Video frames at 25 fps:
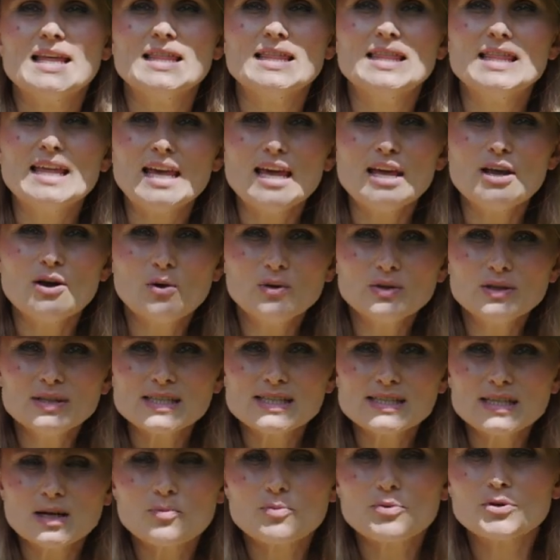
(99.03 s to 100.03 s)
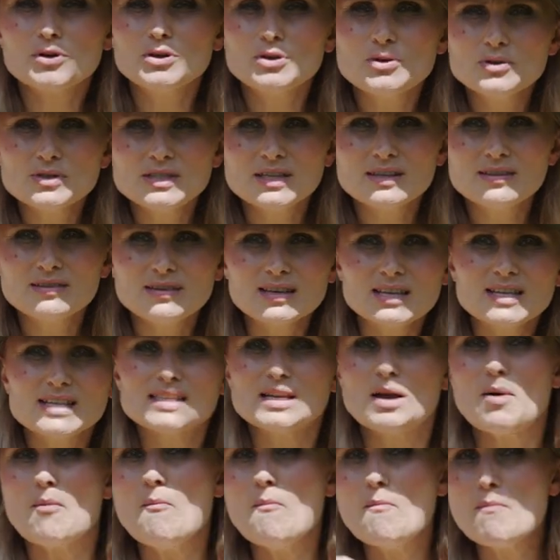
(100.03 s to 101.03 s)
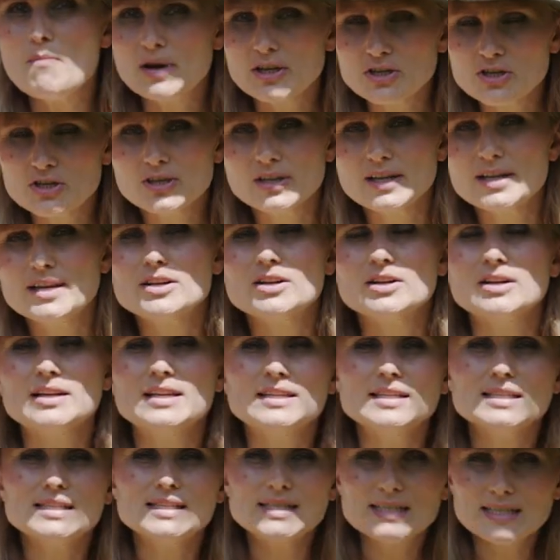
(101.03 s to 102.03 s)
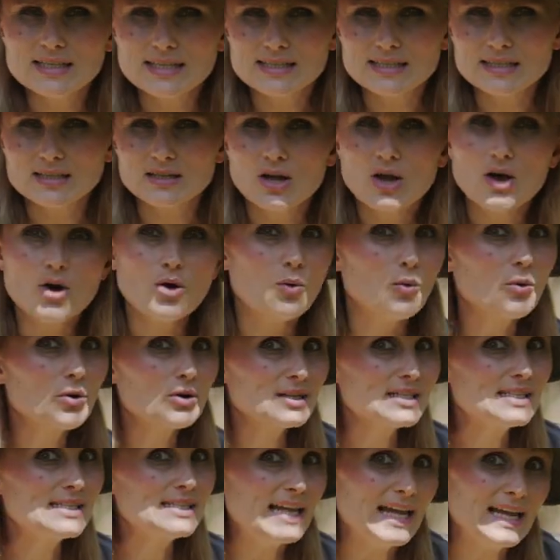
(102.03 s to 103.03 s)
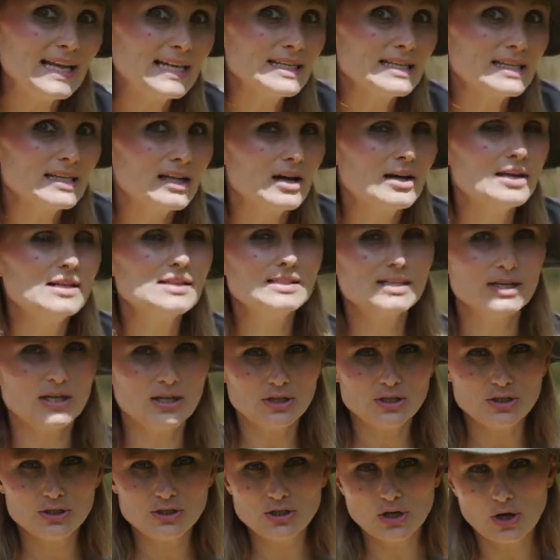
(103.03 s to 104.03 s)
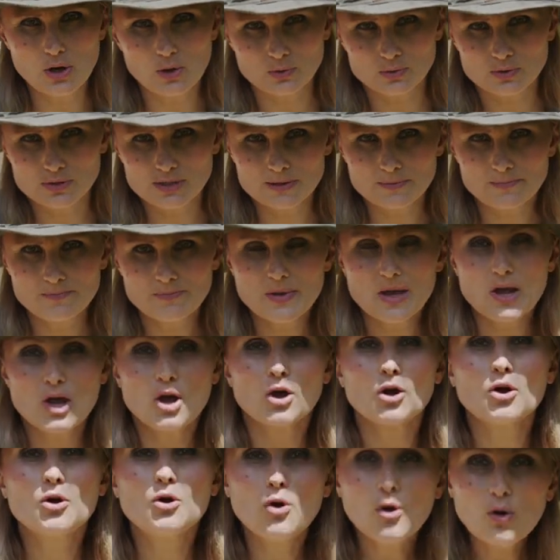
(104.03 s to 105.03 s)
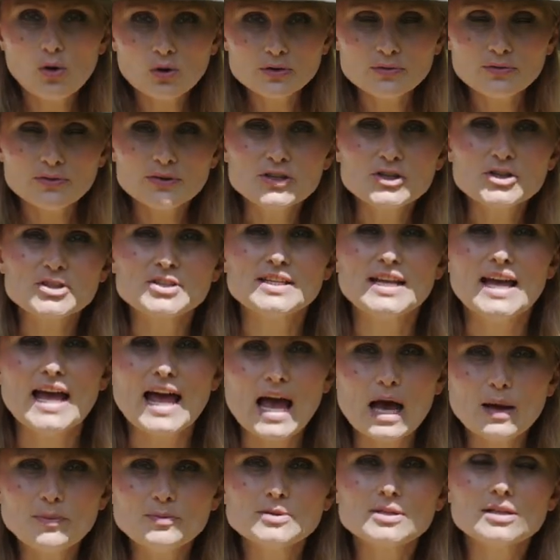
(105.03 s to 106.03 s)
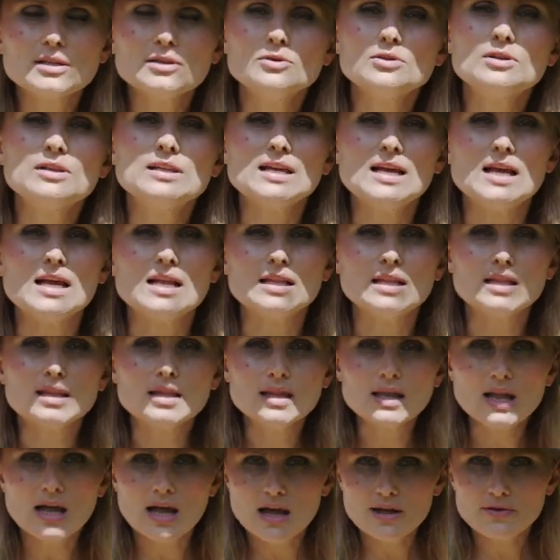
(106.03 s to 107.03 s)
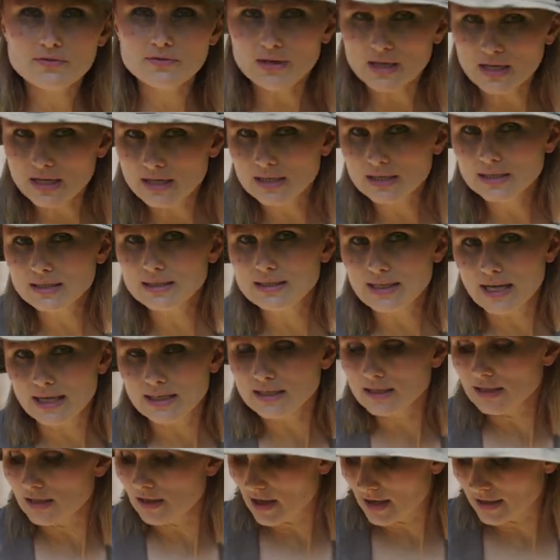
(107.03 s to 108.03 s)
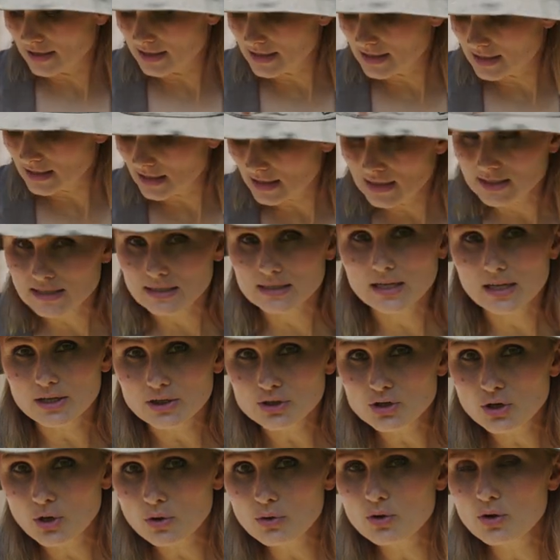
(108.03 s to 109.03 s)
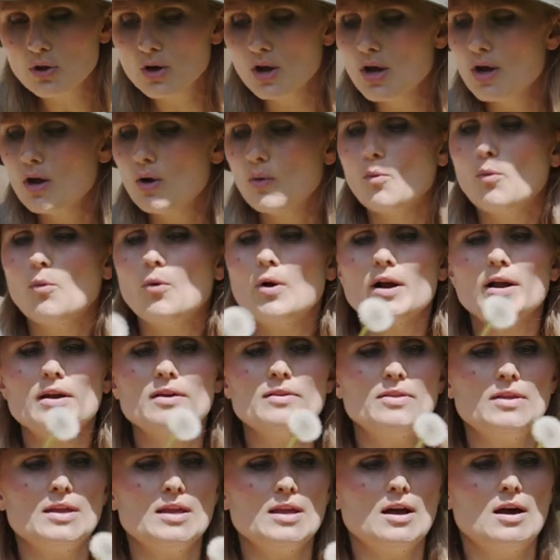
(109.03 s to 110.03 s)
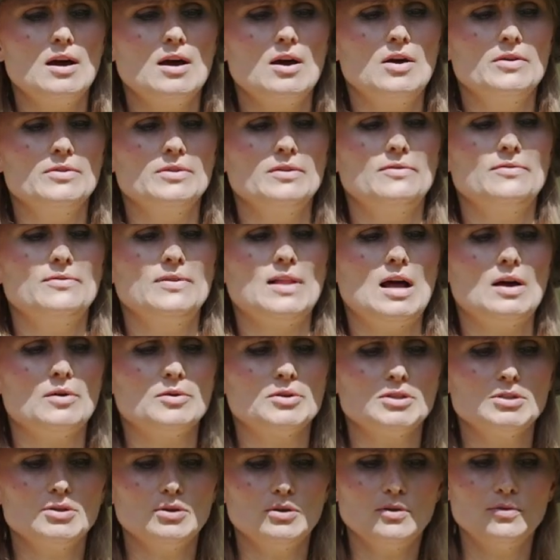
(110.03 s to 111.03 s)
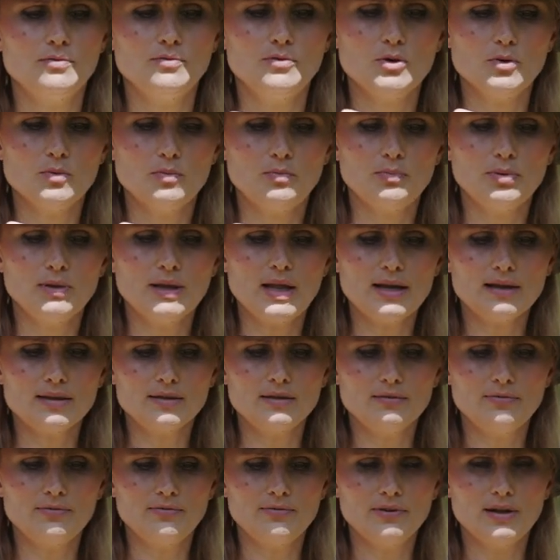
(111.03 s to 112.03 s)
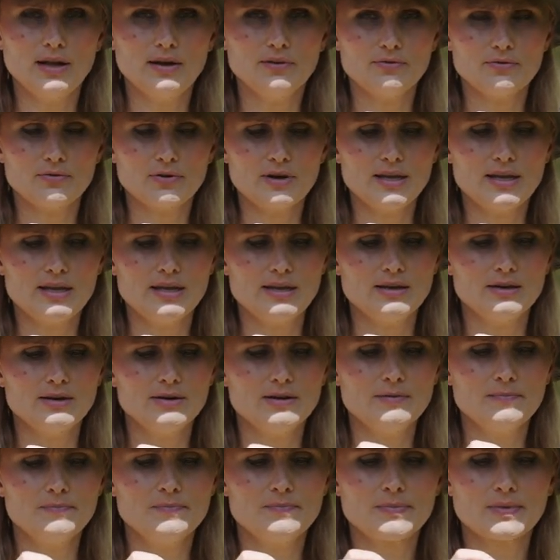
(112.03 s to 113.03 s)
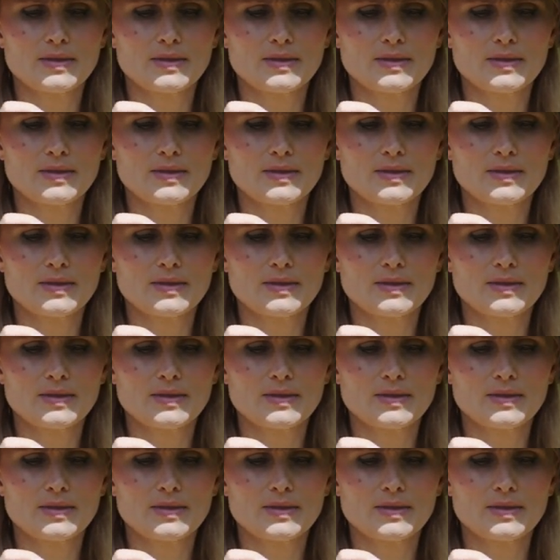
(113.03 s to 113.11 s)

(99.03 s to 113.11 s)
they only start producing things much later in the season, whereas dandelions don't. Goldfinches absolutely love eating dandelion seeds, and I'll show you where they are on the flowers. So if you pluck the fluff right here,